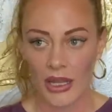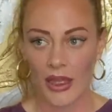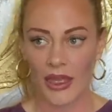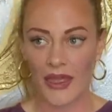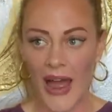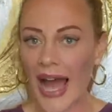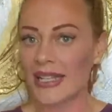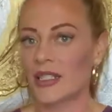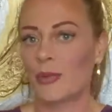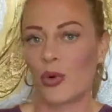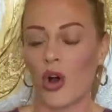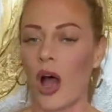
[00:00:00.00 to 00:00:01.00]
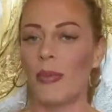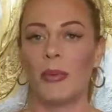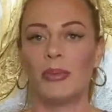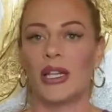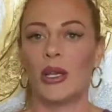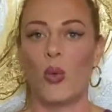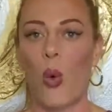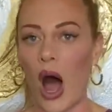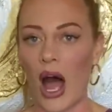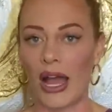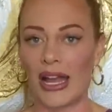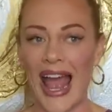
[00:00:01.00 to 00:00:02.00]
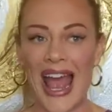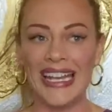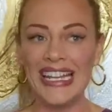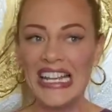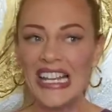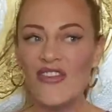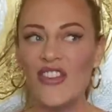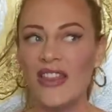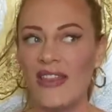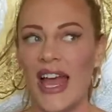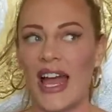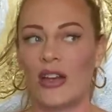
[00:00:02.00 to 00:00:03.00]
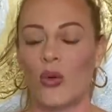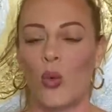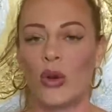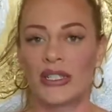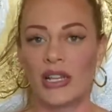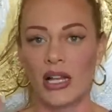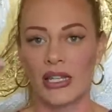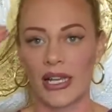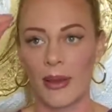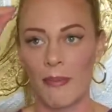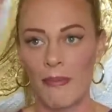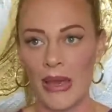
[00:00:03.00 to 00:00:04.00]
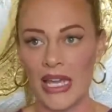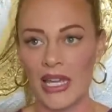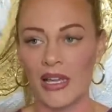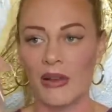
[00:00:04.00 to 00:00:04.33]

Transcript: That's probably why. And even that was not like a bing